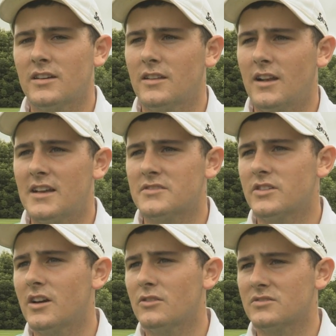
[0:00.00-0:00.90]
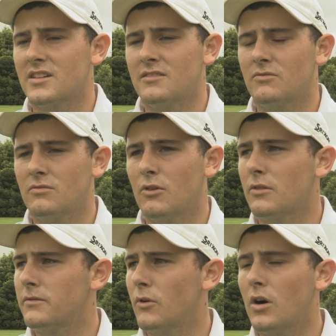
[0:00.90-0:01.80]
uh, the last three holes I had, well,
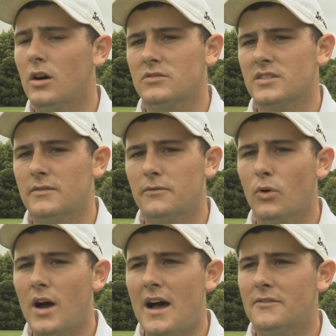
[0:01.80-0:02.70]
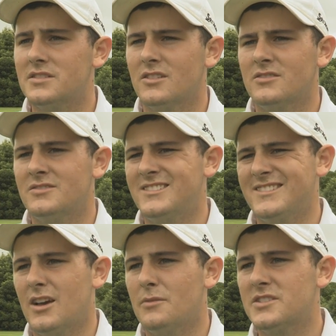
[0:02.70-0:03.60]
four holes I had four halves, so
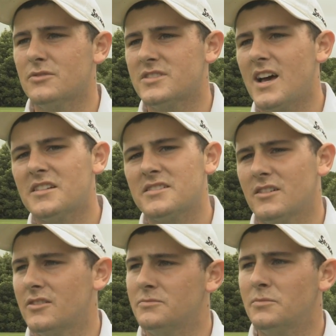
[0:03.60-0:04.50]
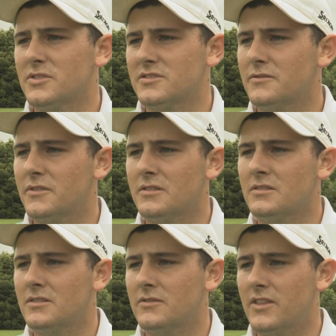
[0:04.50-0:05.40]
I'm still in touch, so positive for the,
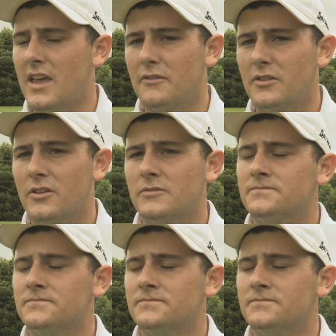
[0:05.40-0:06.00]
for the afternoon.